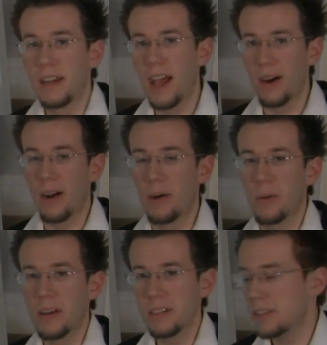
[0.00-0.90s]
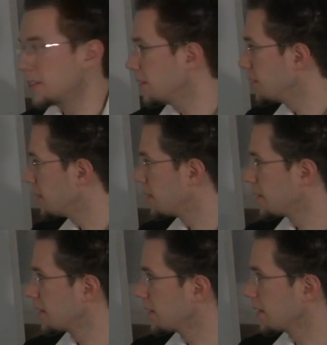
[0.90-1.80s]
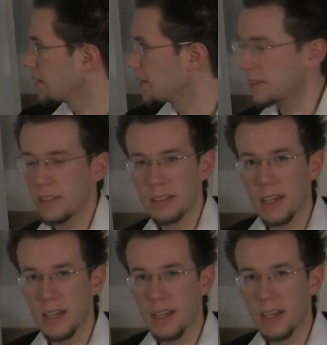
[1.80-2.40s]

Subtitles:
Now, I wanted to do these